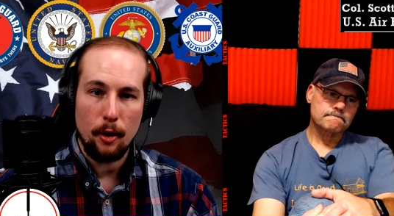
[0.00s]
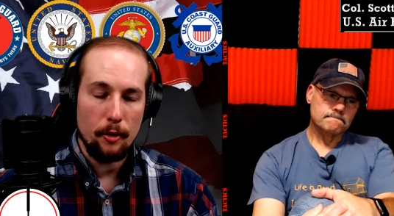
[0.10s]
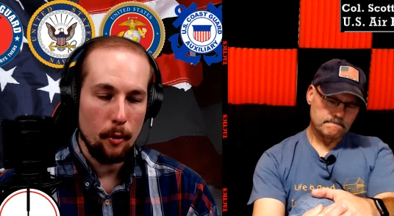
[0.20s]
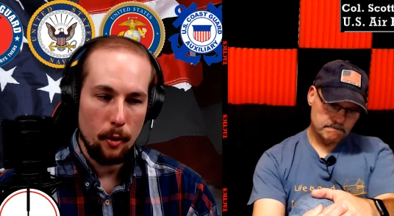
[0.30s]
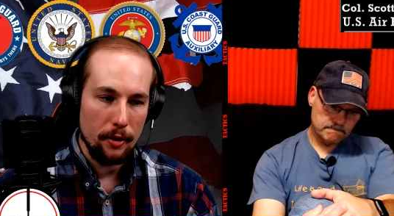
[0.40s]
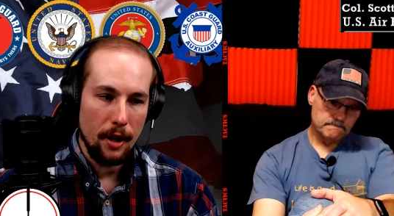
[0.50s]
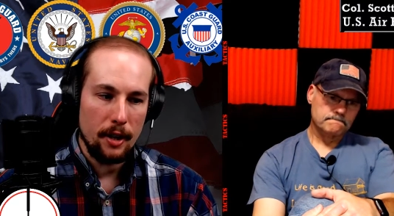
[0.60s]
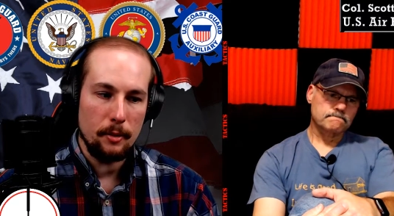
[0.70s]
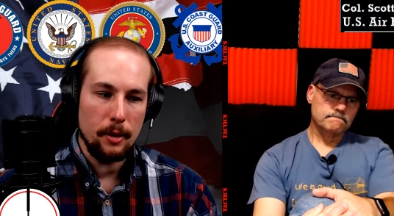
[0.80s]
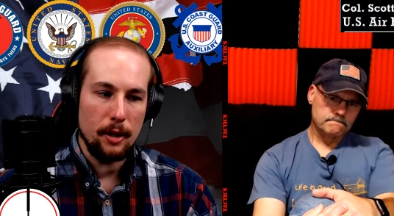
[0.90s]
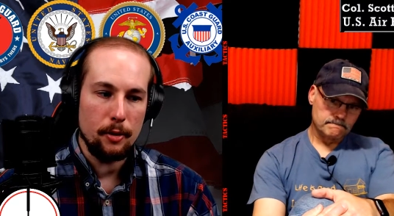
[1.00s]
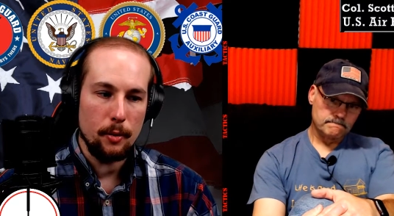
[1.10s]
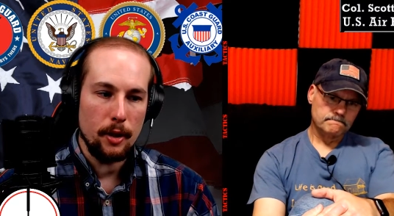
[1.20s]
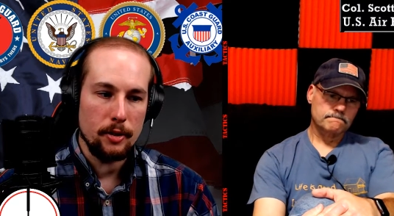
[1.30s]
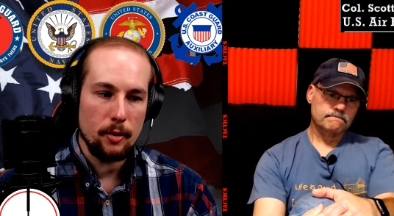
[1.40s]
Speaker 1: They're well documented through
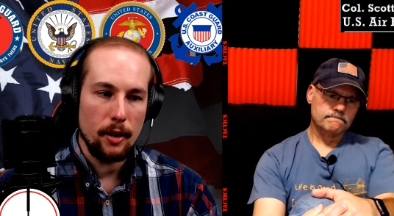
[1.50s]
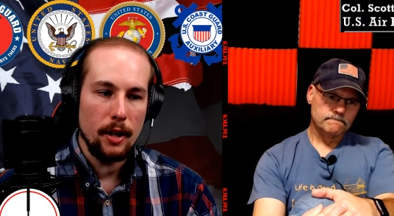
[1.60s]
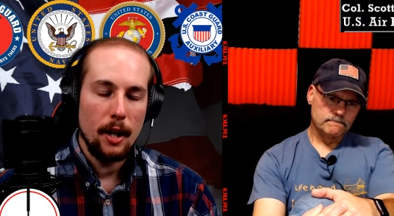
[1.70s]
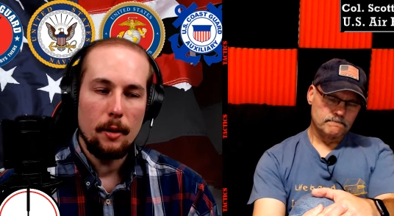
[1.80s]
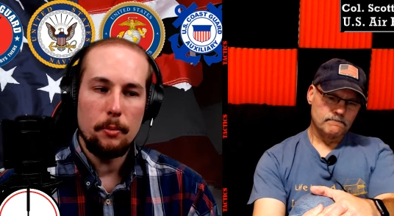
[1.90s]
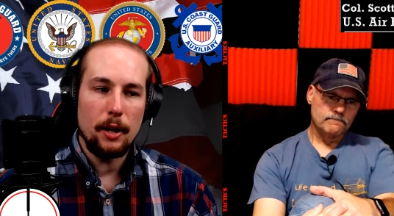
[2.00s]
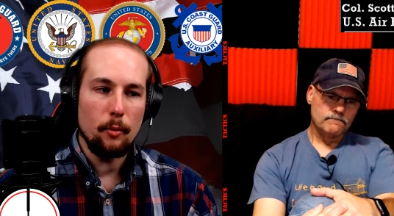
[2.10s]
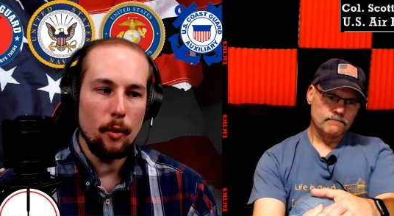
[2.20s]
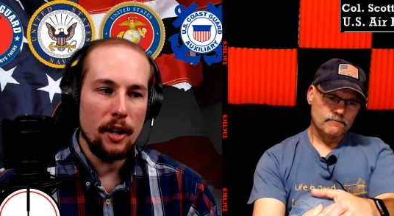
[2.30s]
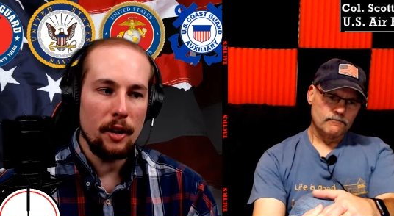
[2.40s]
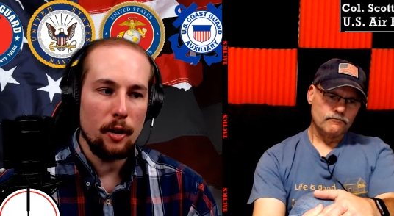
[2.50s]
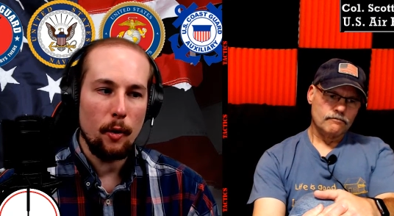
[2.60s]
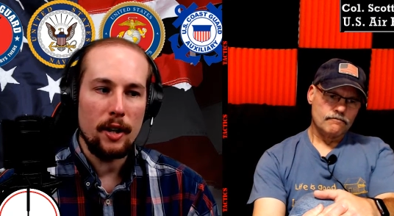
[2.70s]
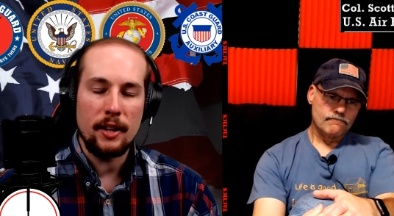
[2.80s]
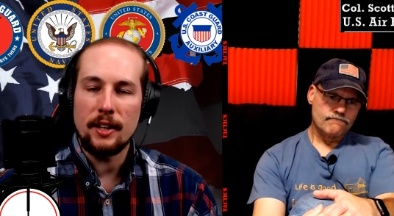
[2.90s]
history. But one of the great
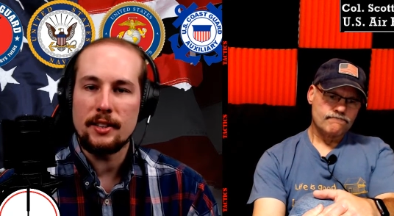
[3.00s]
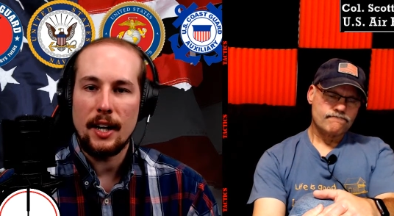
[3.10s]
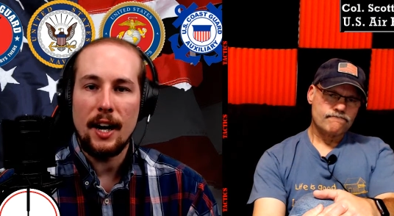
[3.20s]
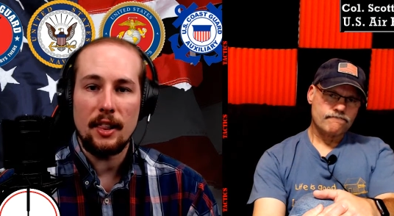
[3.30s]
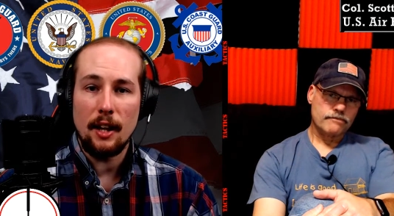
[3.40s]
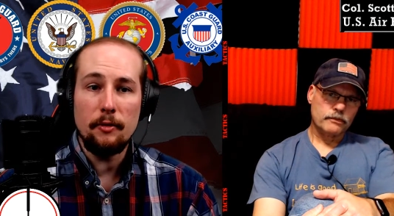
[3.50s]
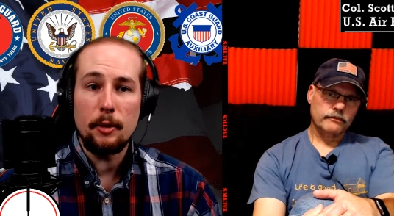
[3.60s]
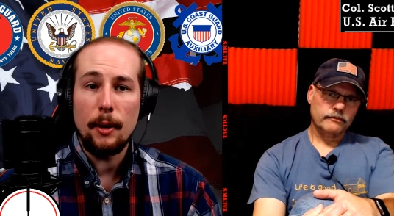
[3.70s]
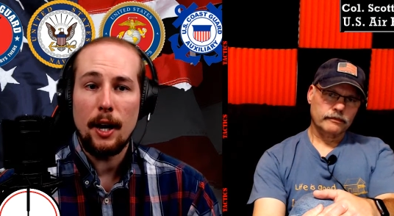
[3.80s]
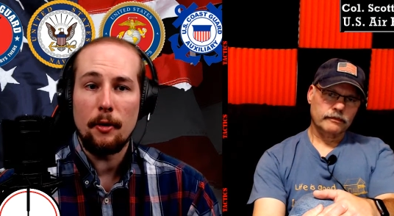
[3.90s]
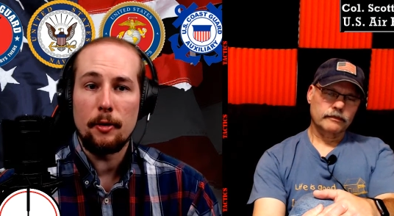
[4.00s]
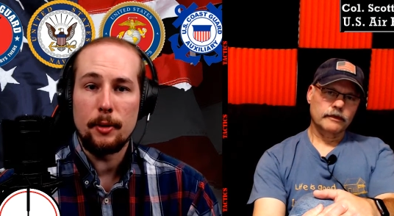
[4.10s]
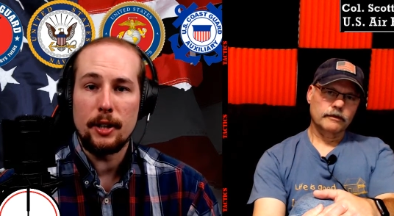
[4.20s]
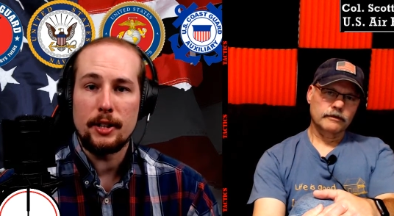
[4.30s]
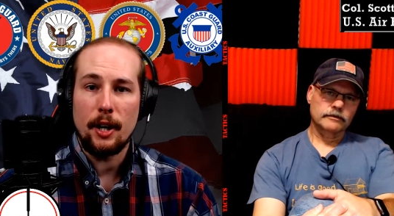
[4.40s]
things that I loved about the
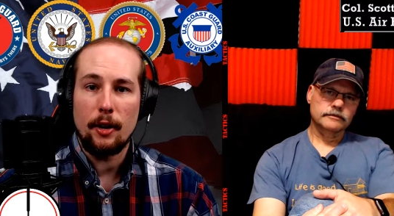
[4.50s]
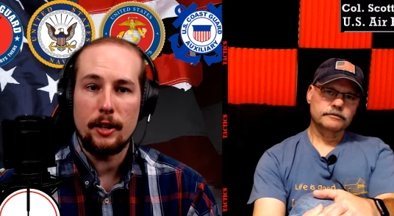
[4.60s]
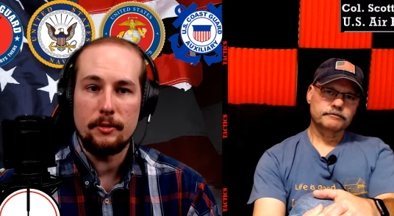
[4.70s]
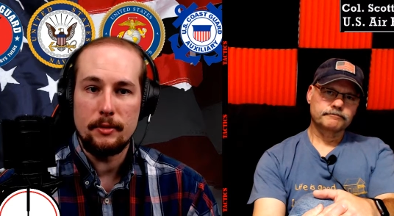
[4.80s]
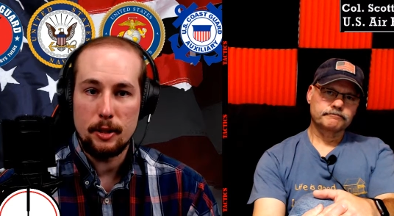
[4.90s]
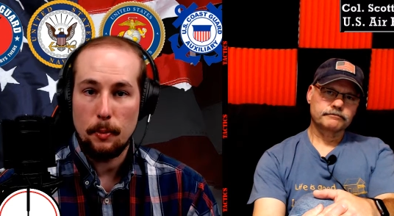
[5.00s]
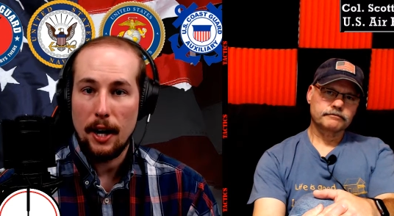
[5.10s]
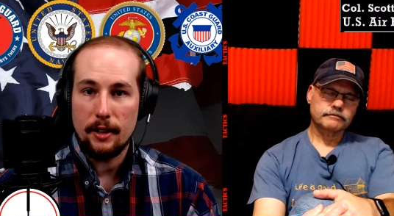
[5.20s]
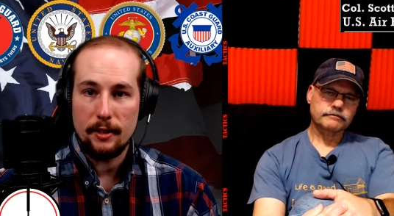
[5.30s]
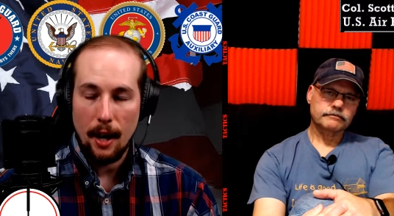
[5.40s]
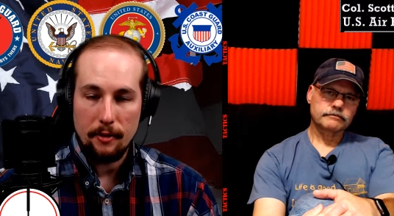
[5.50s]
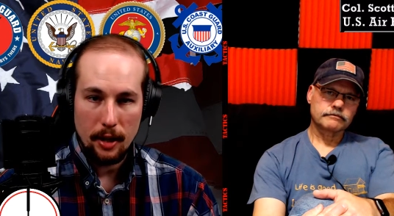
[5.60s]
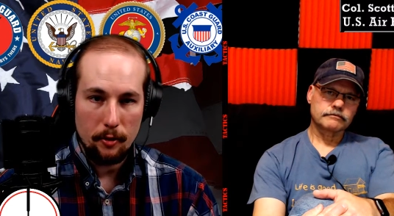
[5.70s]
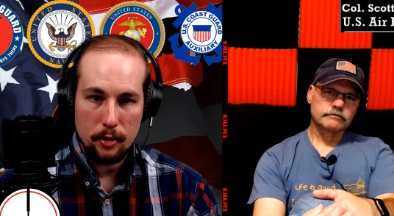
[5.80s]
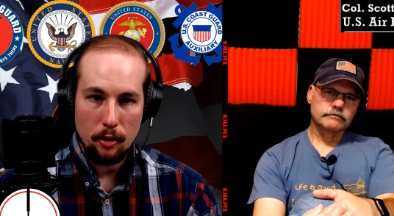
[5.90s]
military, despite having never
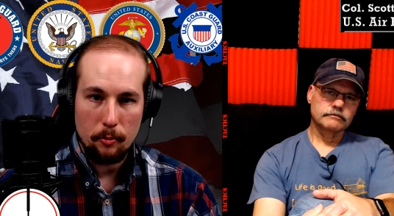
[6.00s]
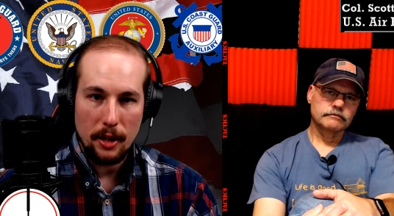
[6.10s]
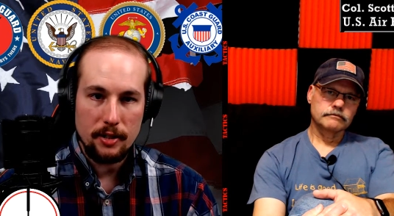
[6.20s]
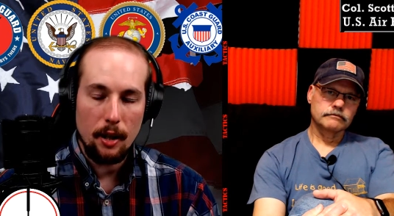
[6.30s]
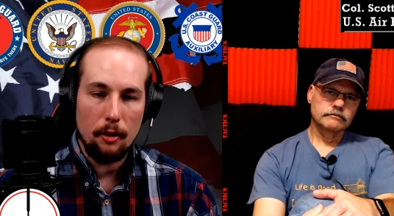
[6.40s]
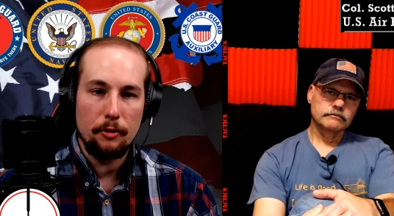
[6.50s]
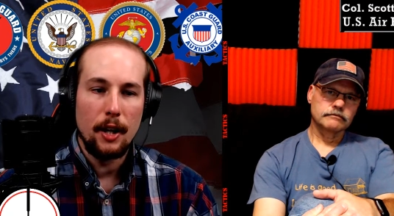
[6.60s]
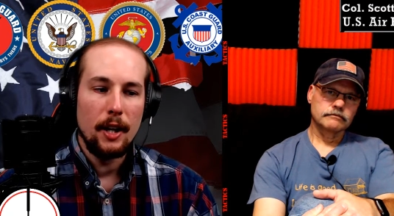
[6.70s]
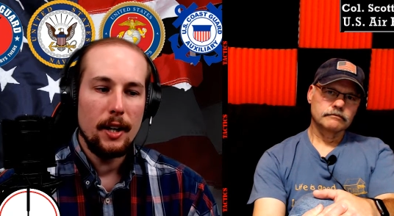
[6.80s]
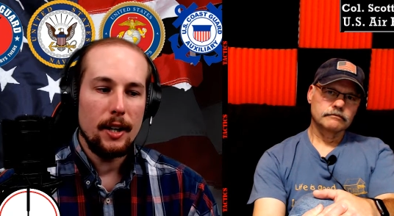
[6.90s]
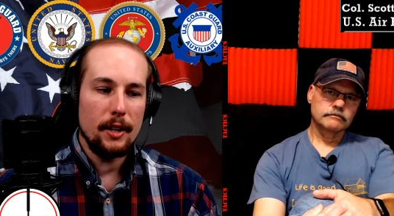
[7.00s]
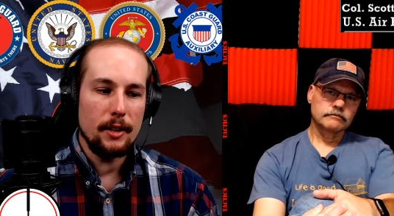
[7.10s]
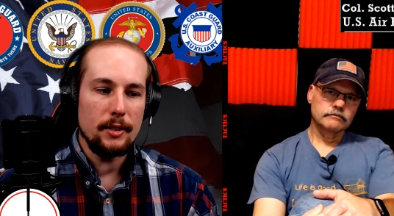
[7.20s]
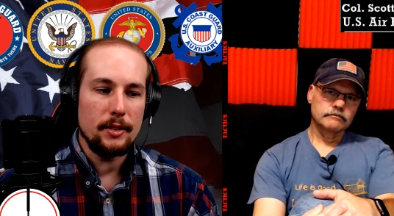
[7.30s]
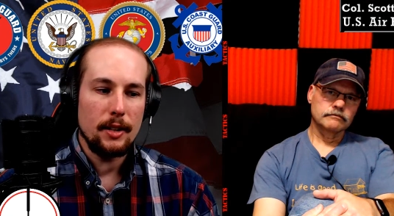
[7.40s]
served myself, is
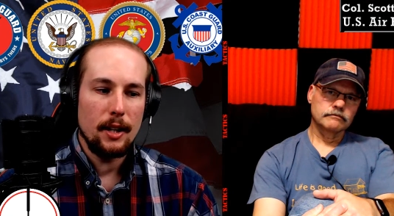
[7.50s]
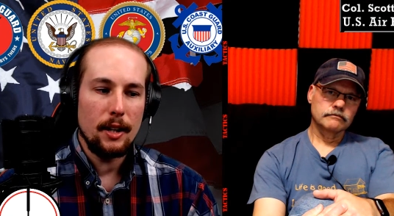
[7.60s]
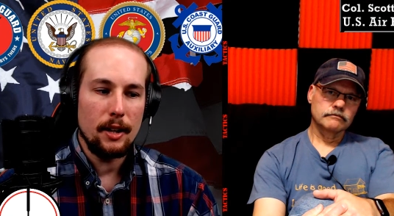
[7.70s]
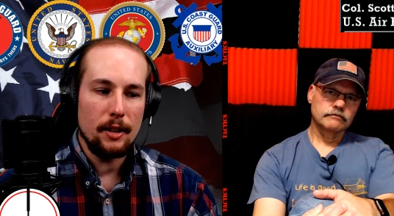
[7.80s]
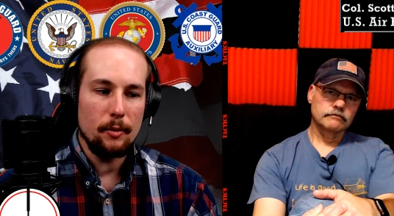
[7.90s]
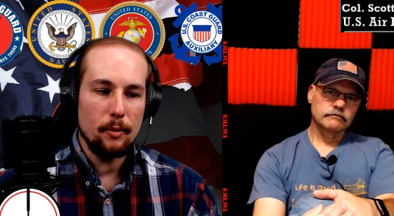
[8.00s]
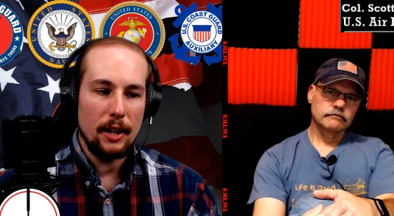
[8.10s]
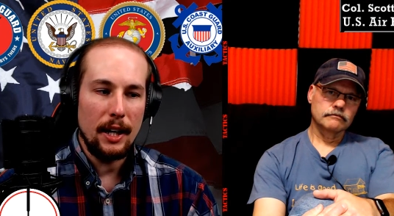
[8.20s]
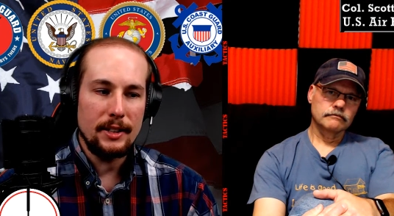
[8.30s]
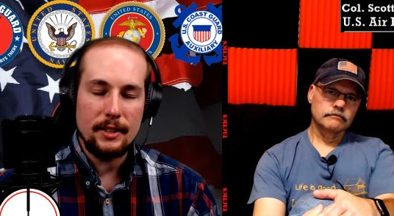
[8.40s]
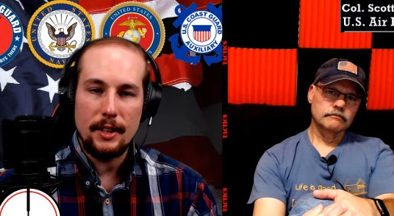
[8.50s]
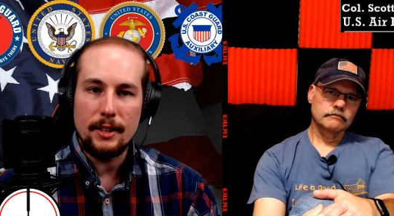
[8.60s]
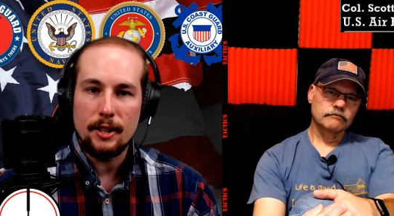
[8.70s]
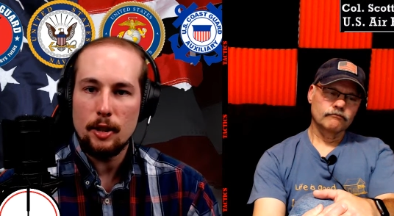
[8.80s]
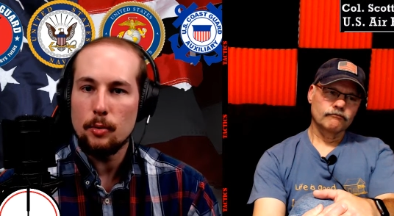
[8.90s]
it's it's a
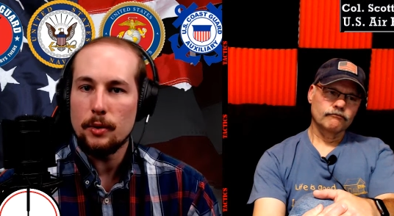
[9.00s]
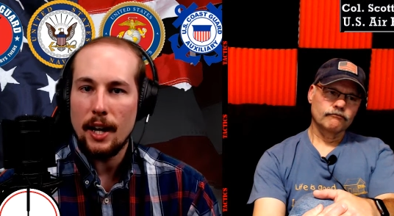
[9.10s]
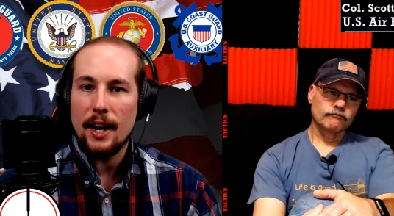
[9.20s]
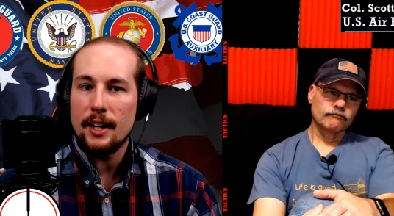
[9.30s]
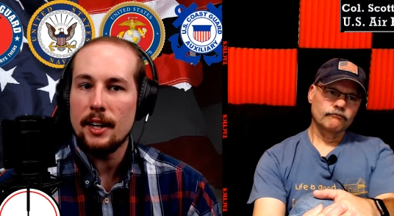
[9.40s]
uniting